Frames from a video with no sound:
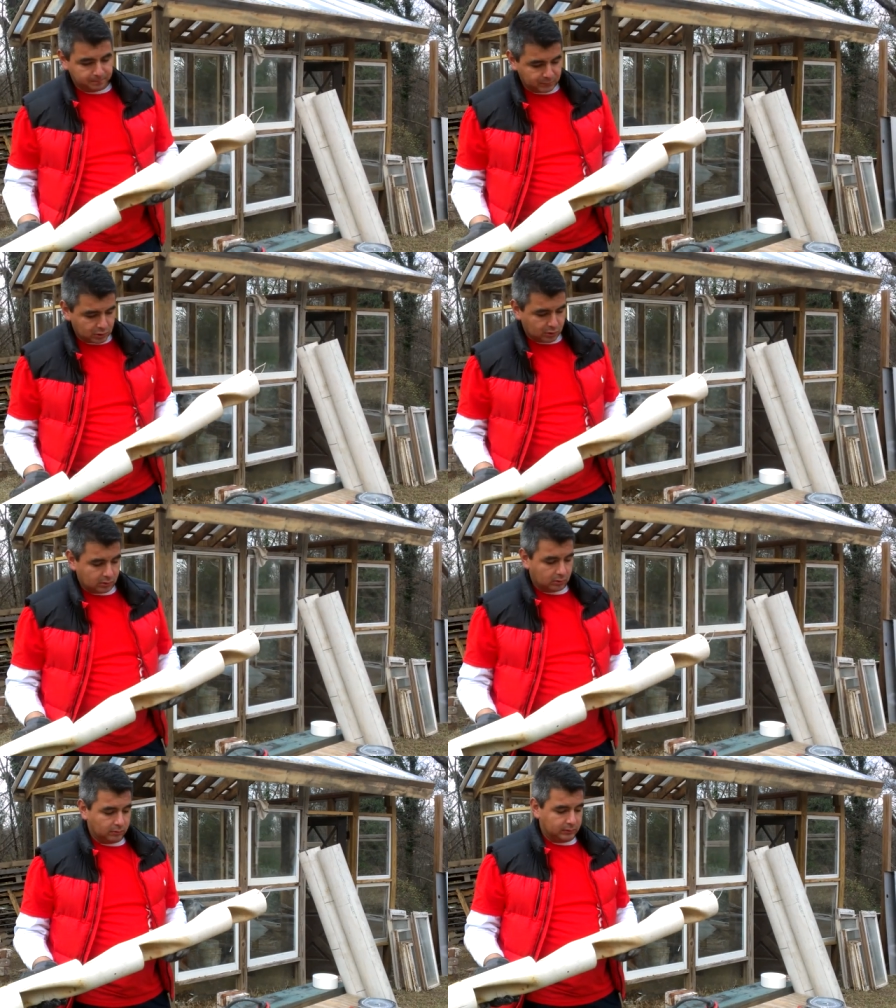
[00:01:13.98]

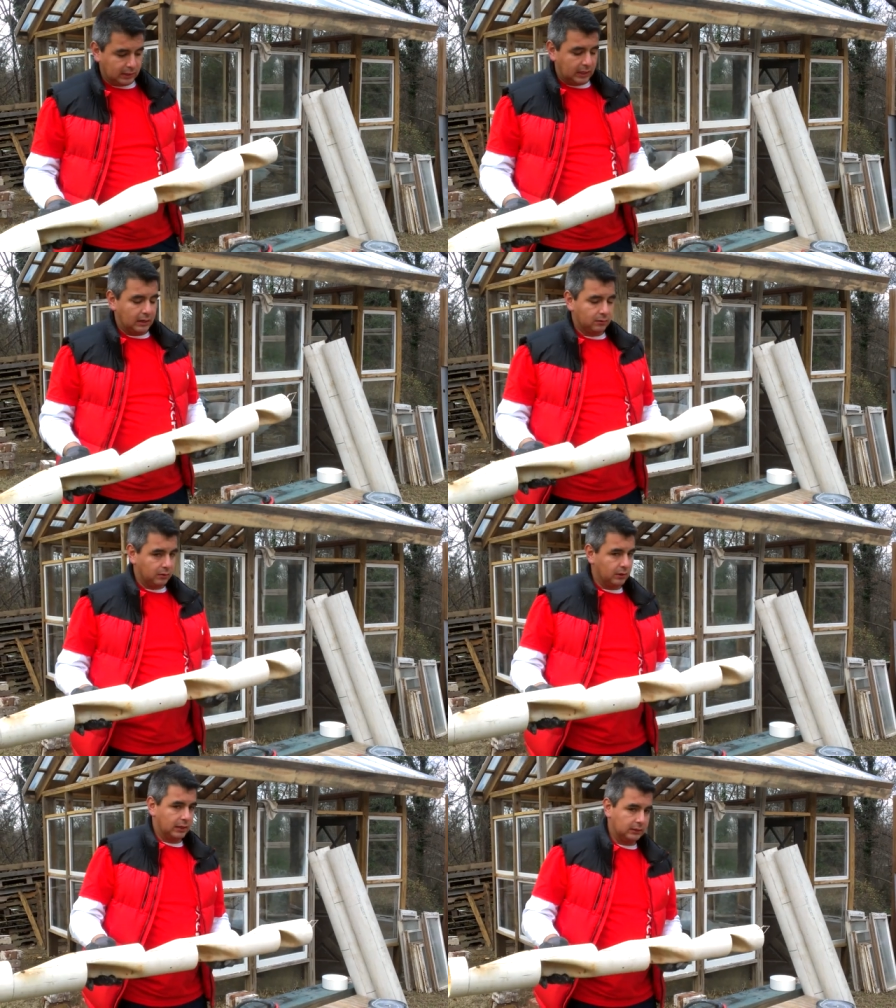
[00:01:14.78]
So that i do not want
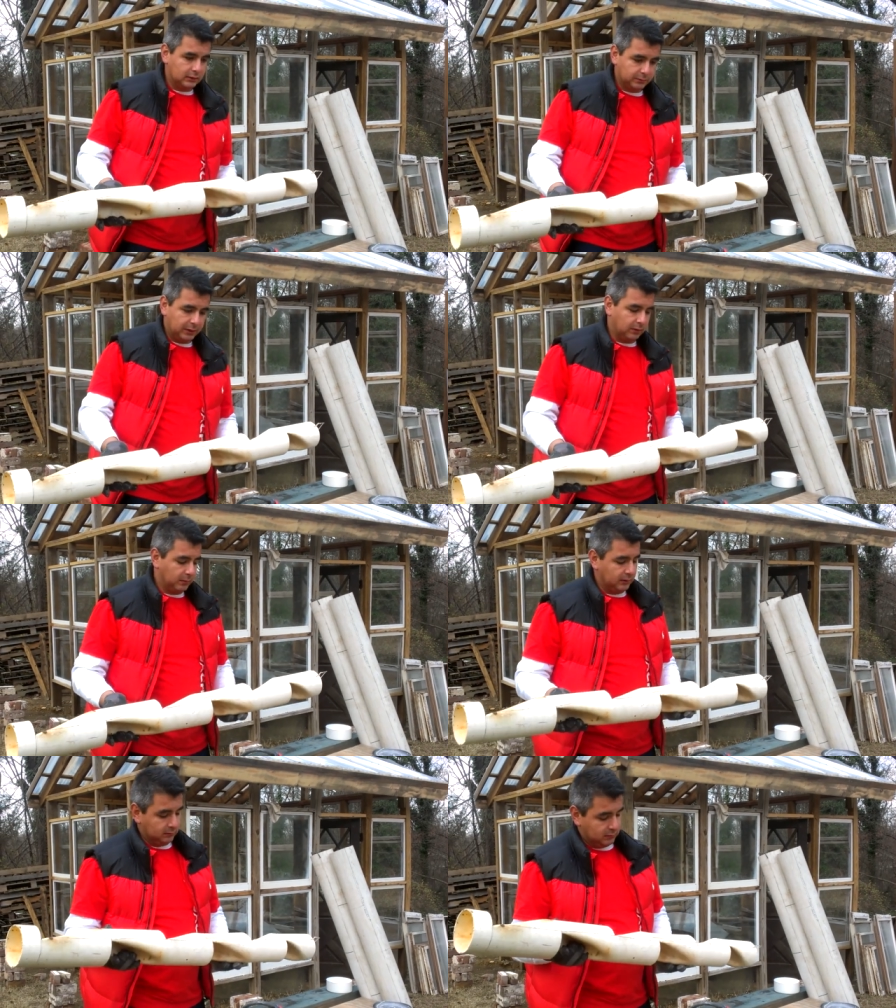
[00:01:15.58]
to get in this video,
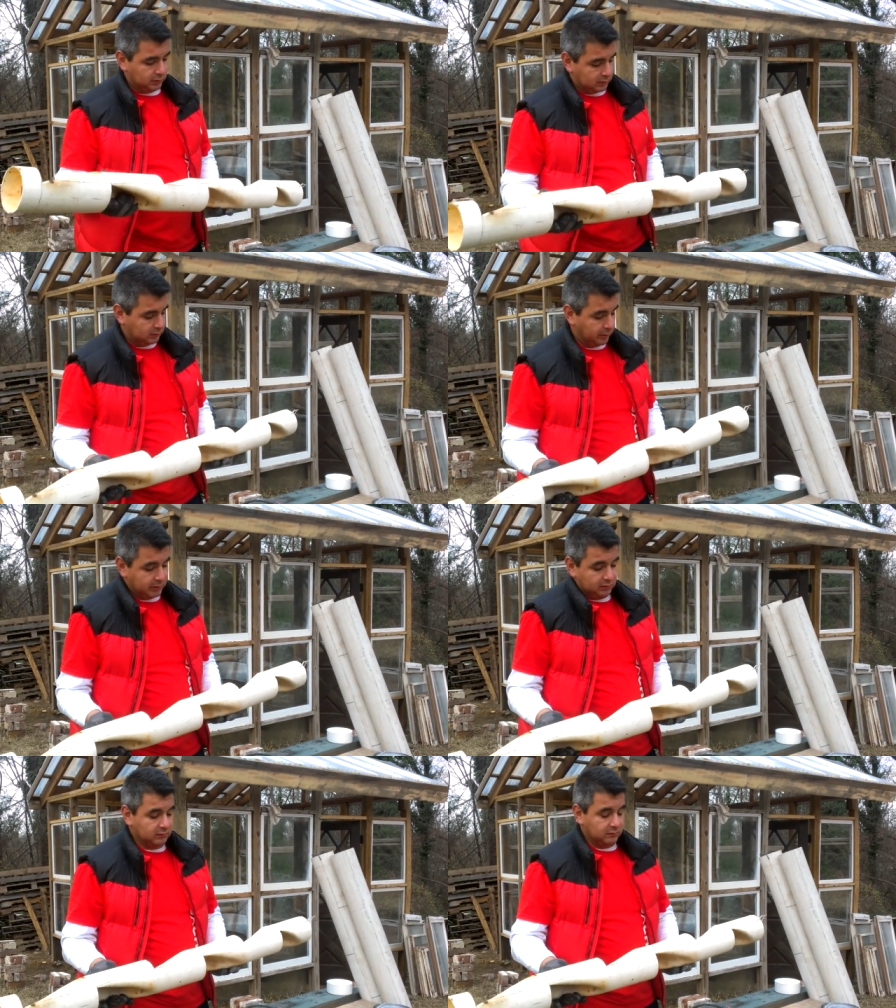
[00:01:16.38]
but you can, I mean,
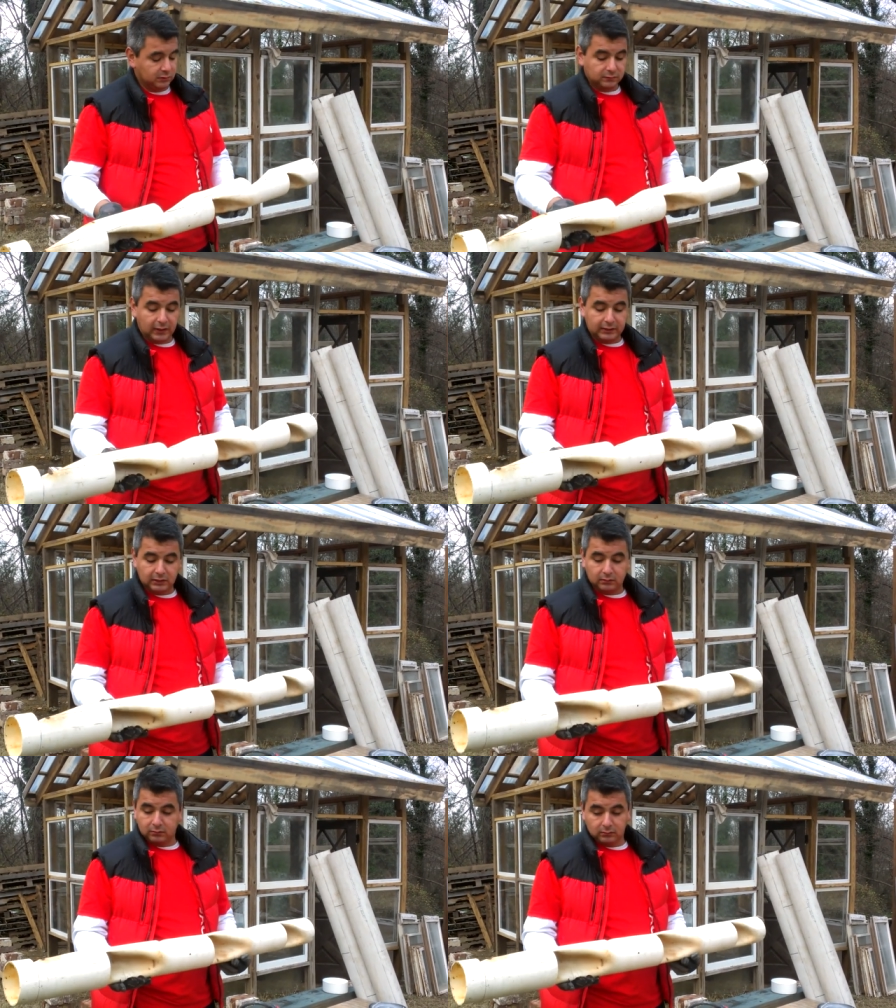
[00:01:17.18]
you can just find it
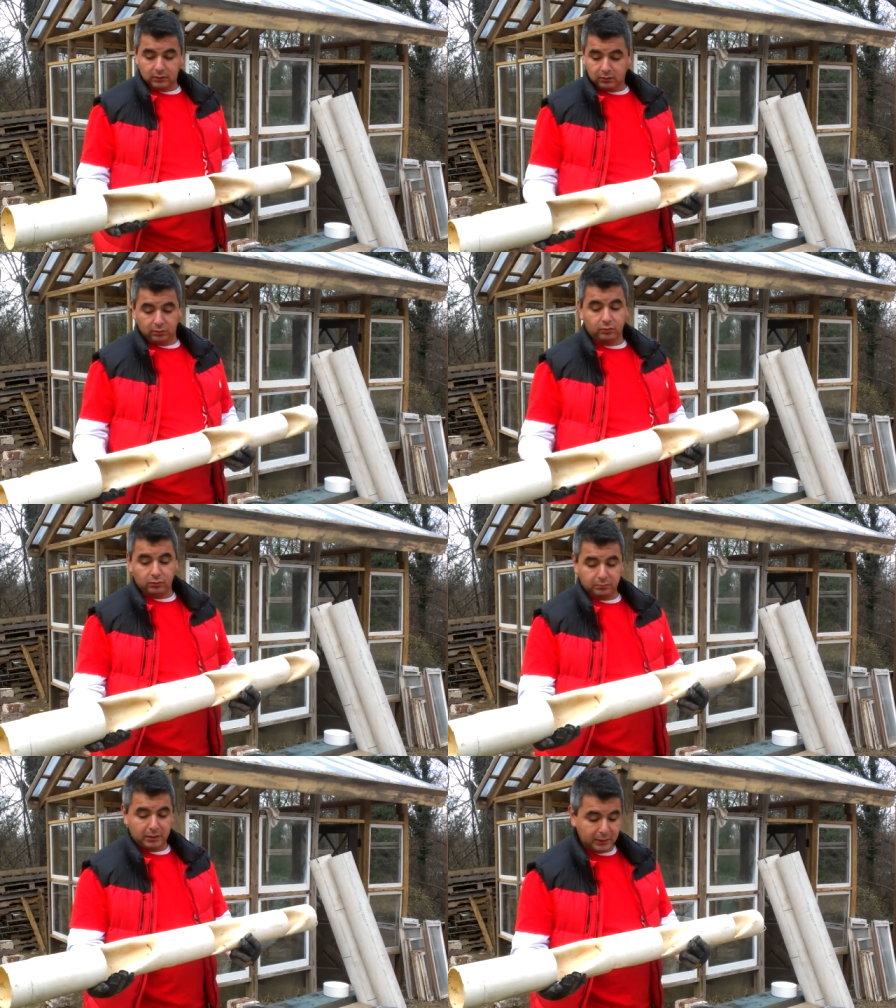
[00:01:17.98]
all in the note
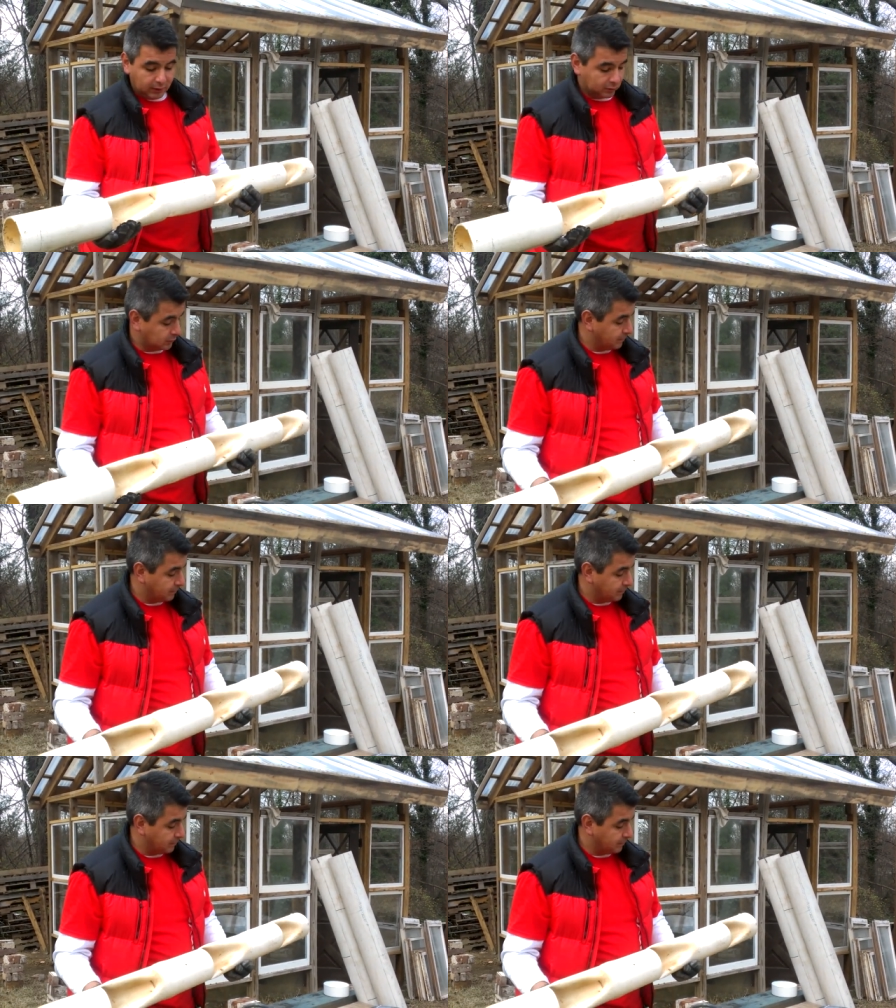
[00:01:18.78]
of my videos.